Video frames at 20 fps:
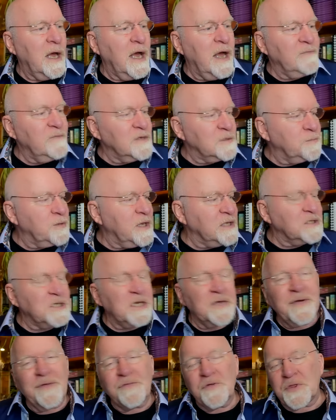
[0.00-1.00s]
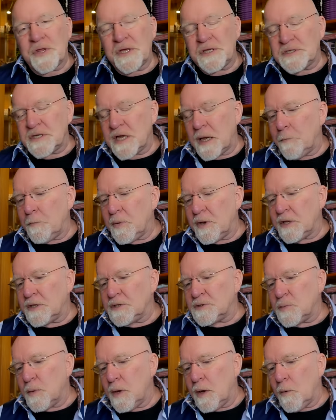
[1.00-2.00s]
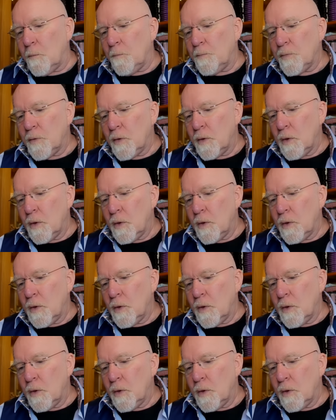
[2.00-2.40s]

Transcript: and there's plenty of other things happening as well.